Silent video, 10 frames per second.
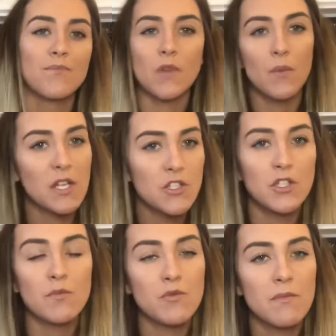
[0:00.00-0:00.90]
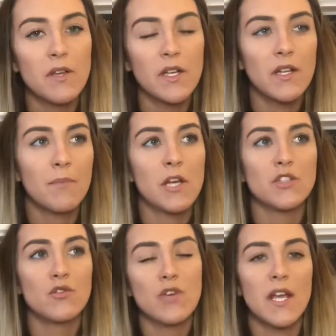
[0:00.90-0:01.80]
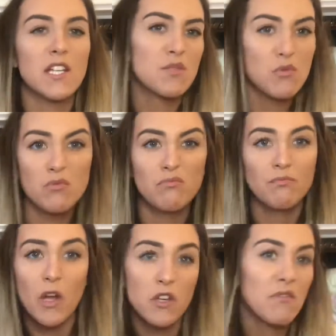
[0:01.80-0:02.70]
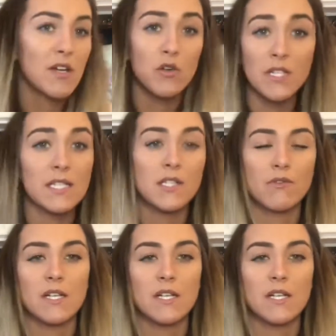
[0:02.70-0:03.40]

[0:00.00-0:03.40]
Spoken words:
which the personal trainers will agree or disagree